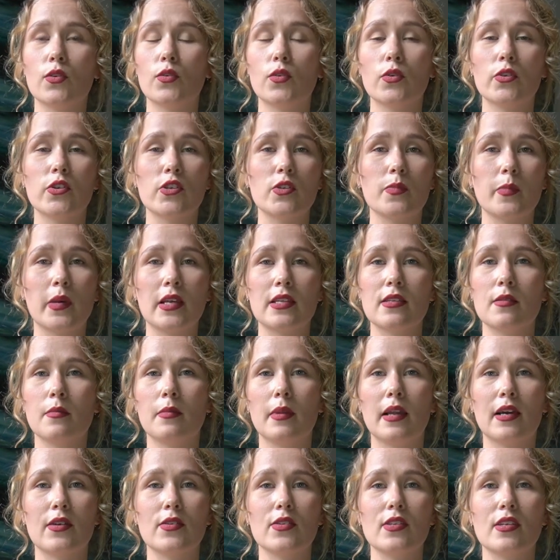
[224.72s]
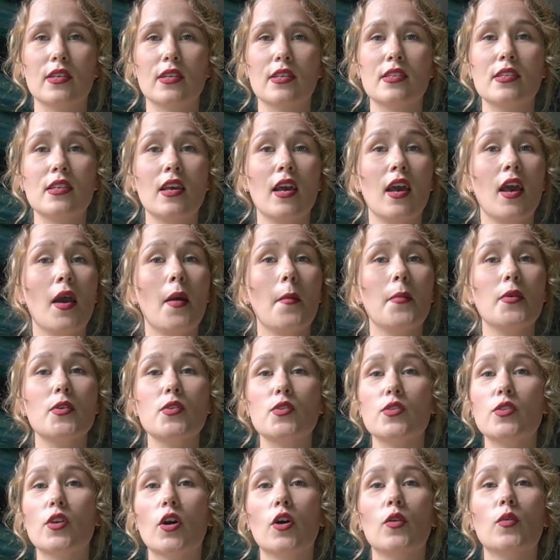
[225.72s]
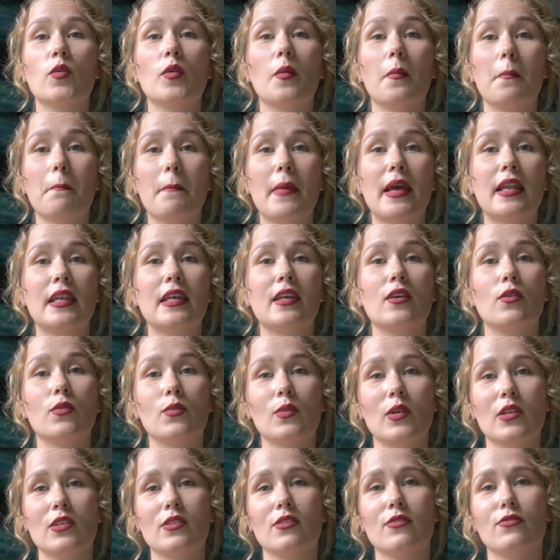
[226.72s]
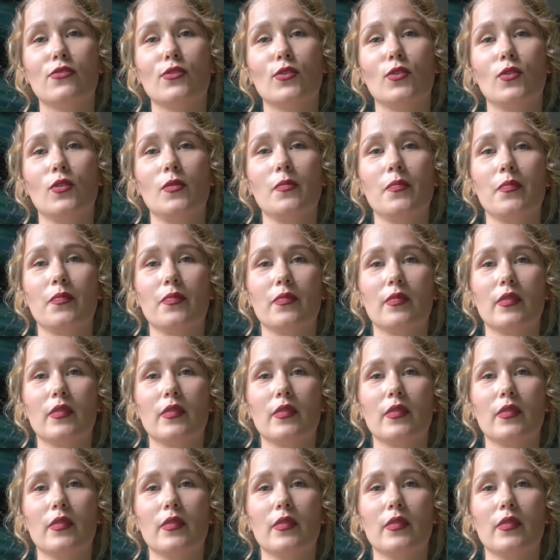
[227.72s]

gorgeous peasant blouses. So many wonderful